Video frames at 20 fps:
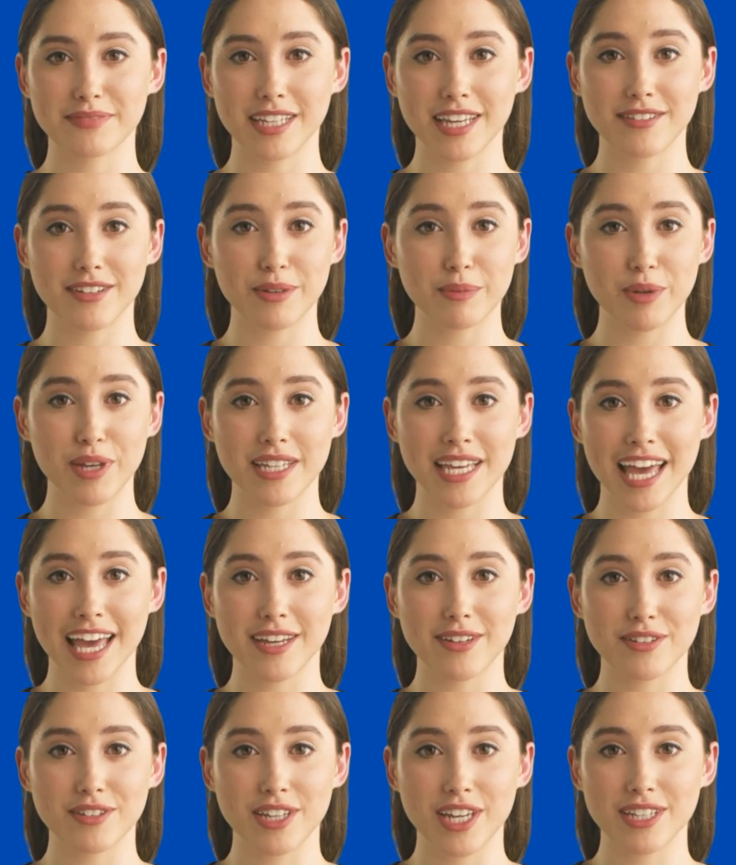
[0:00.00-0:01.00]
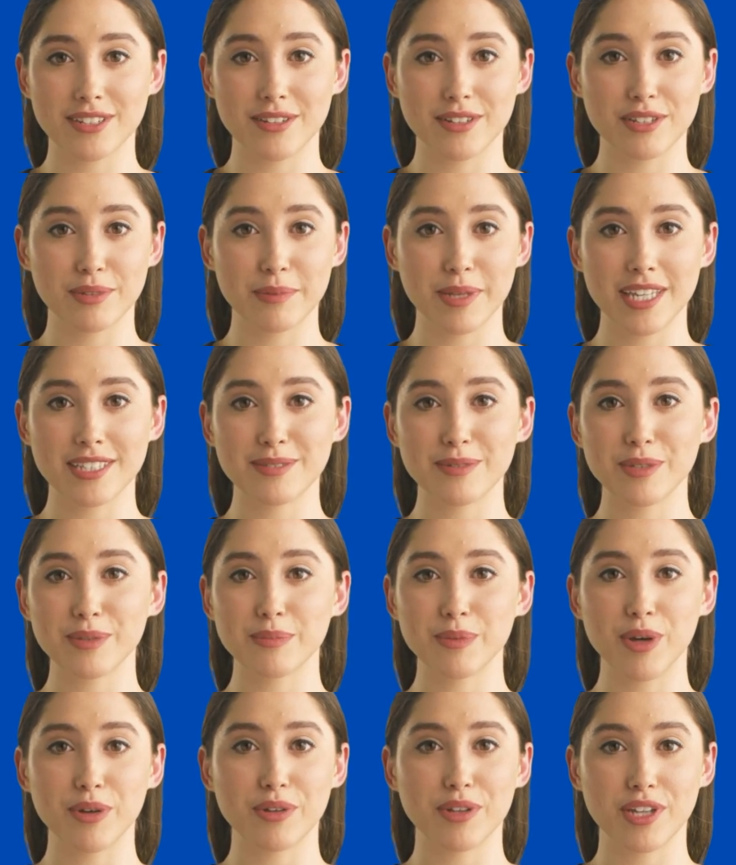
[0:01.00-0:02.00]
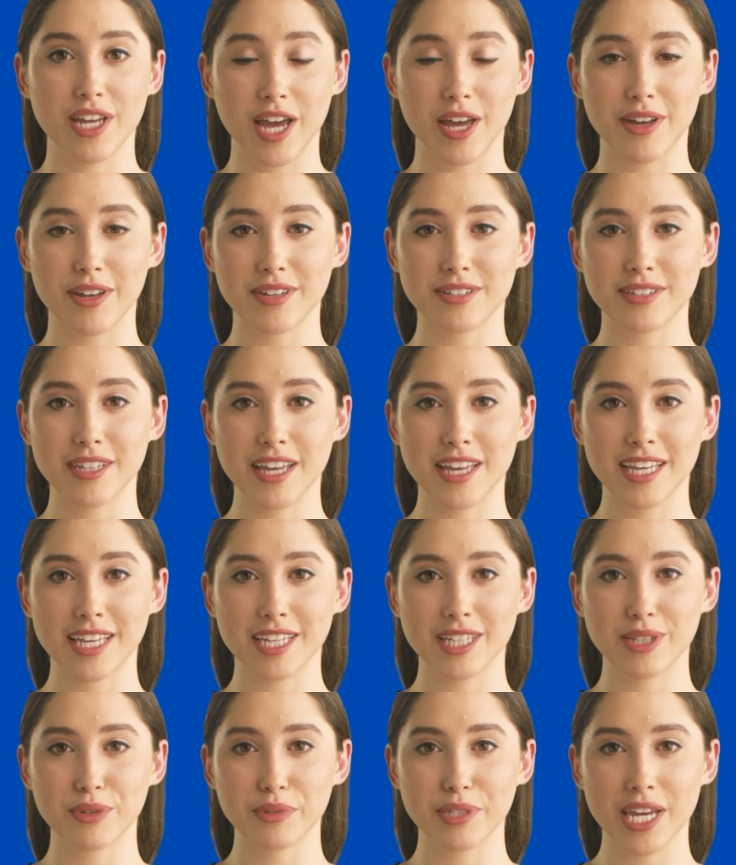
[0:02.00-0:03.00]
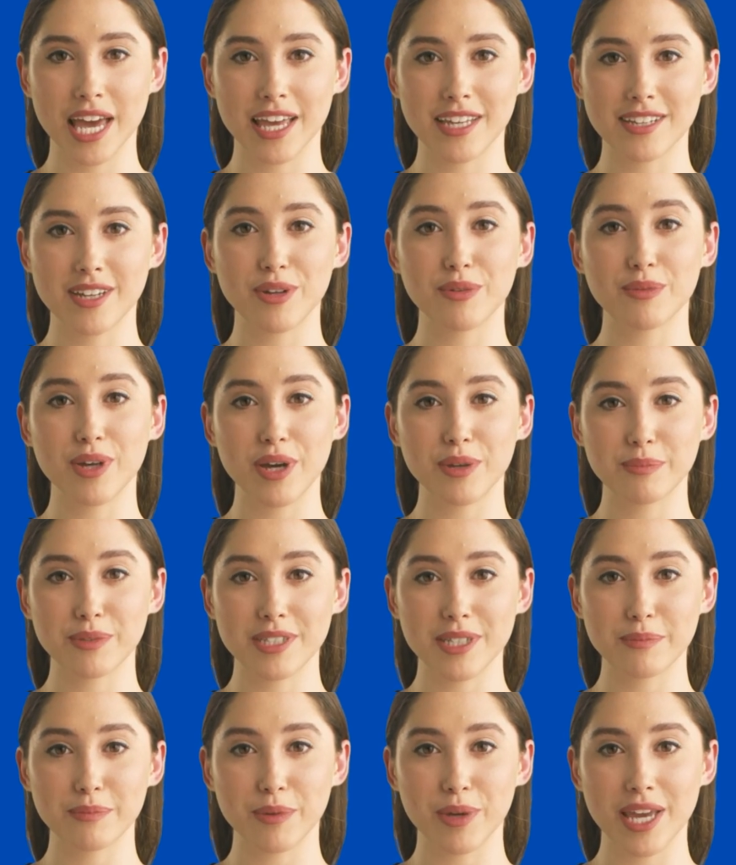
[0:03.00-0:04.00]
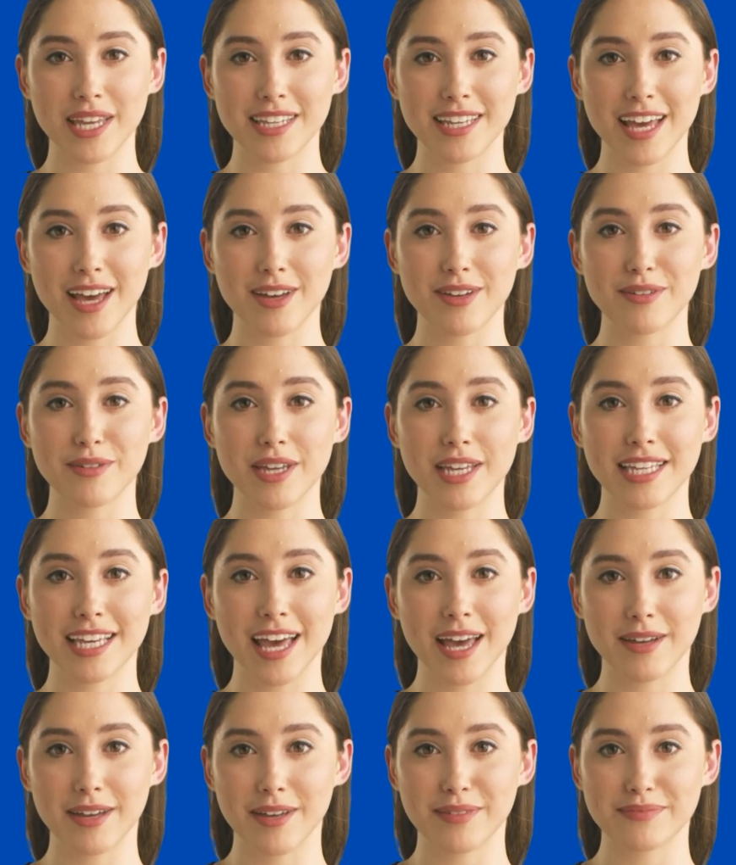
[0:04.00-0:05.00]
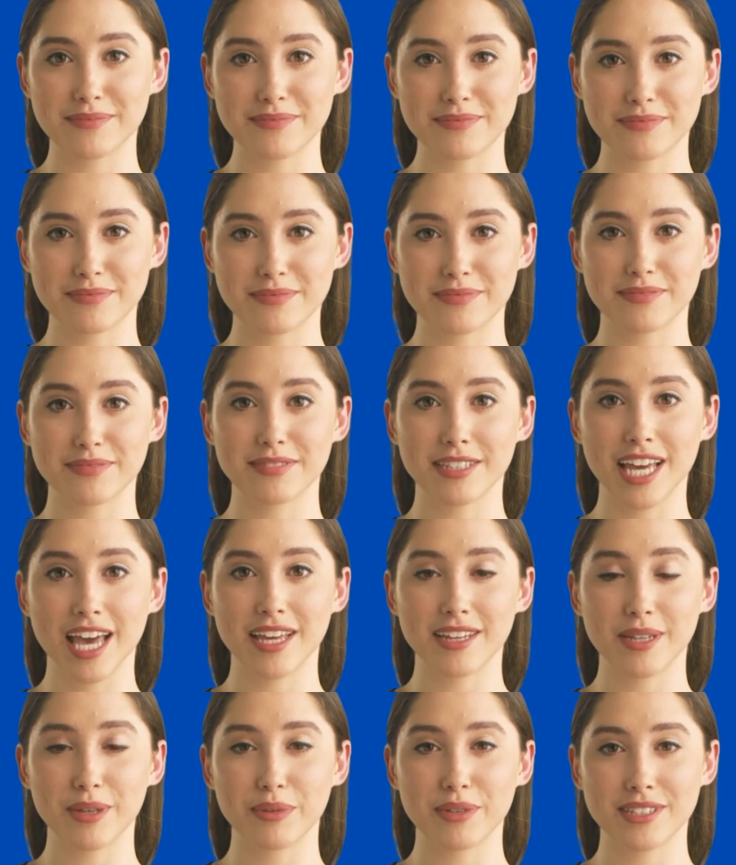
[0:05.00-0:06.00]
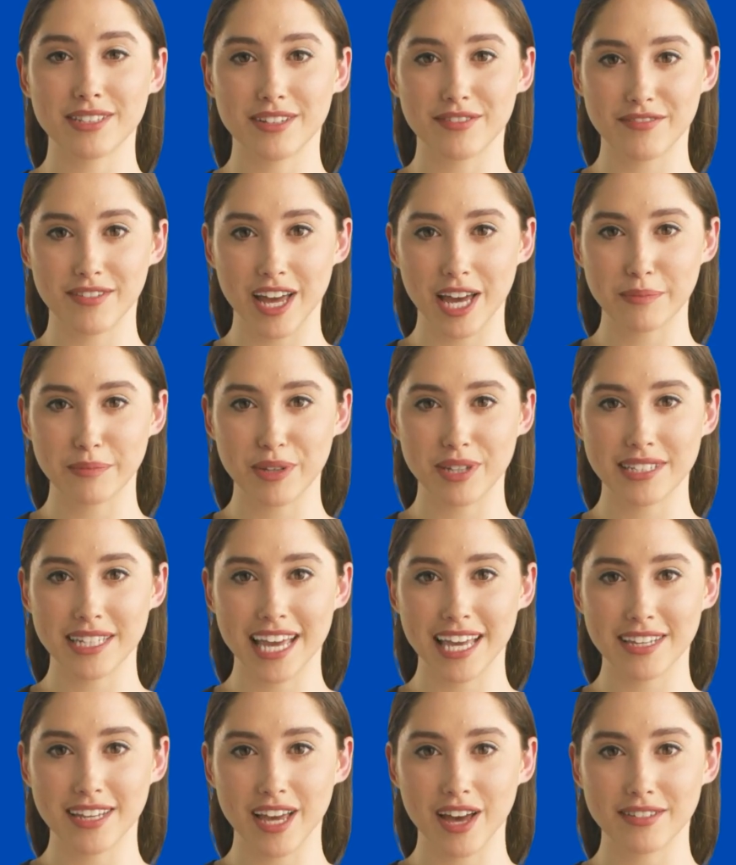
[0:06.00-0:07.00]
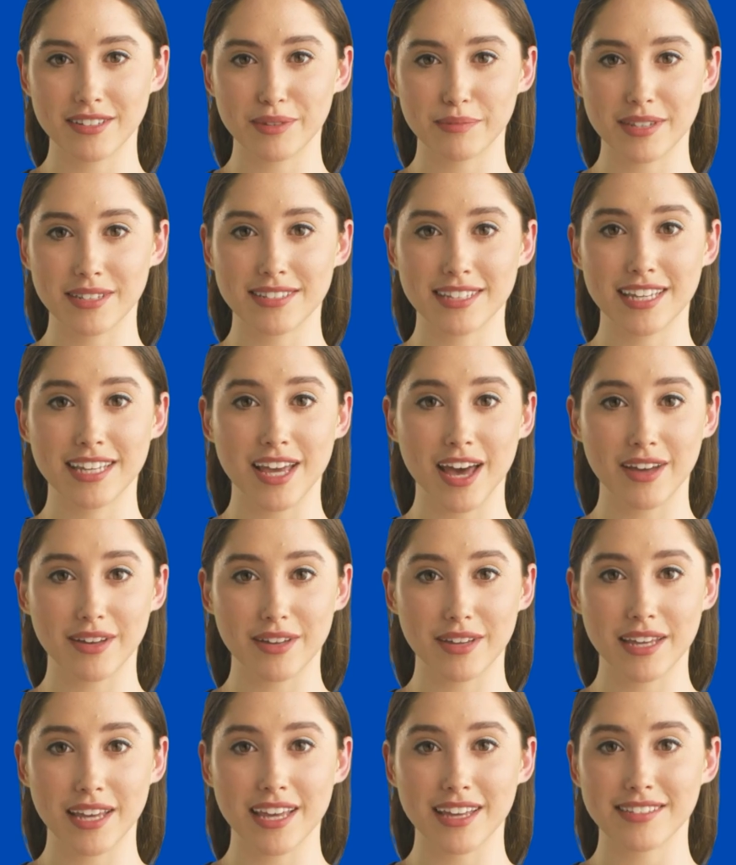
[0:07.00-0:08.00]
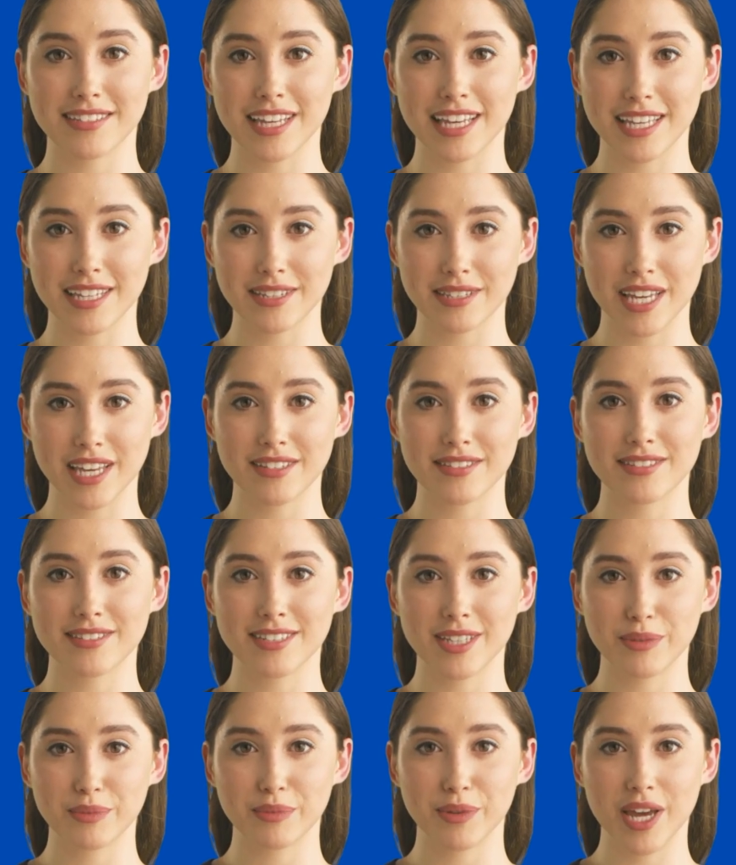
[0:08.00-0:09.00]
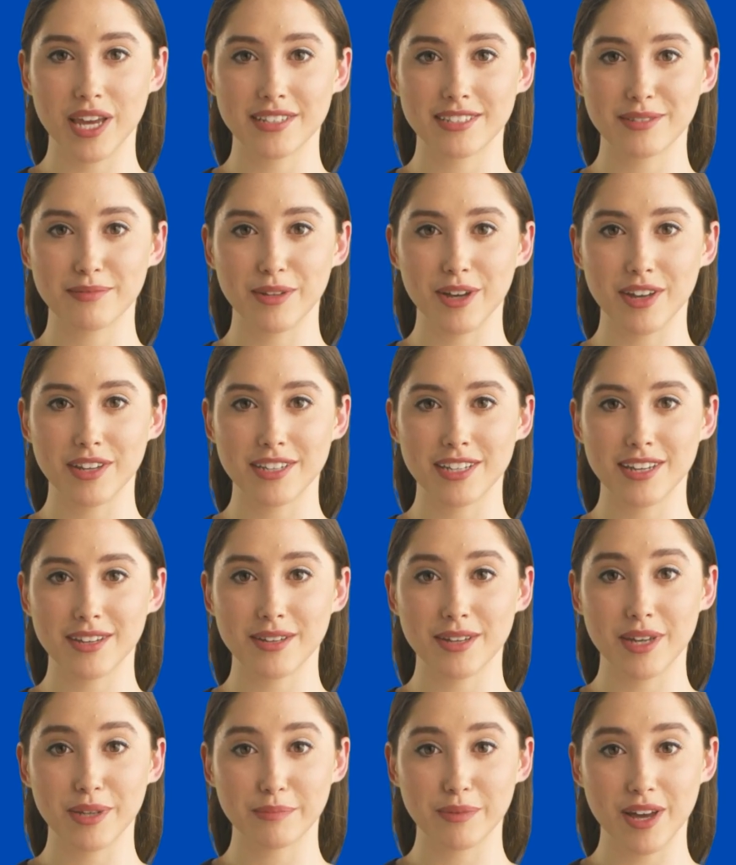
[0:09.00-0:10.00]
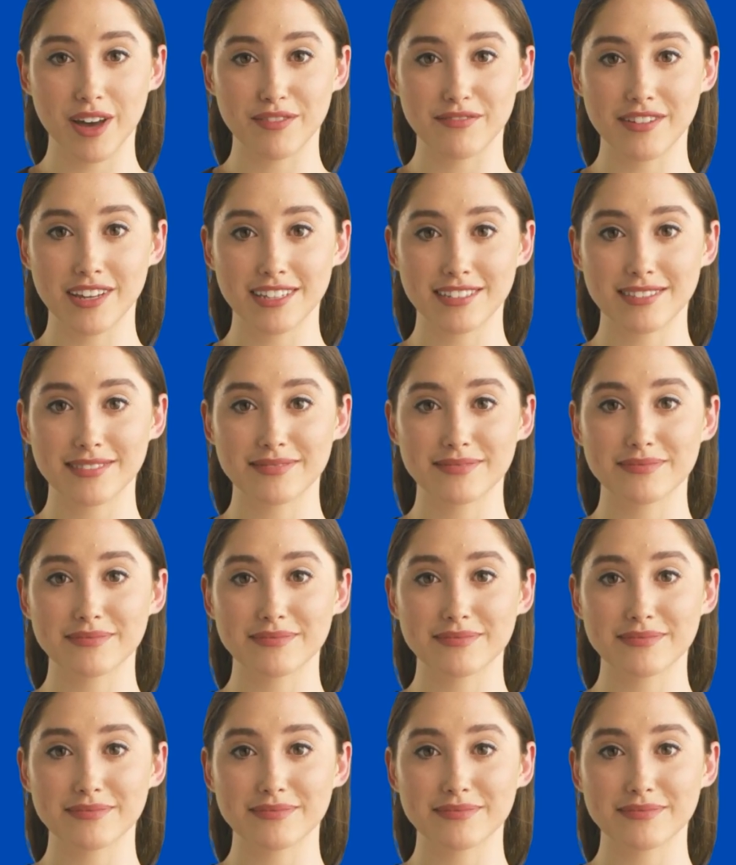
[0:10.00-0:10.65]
If you want to energize your space with warmer colors, you can't go wrong with a bright color like yellow. Yellow is a vibrant and optimistic color that can lend some raw spirit to your home office.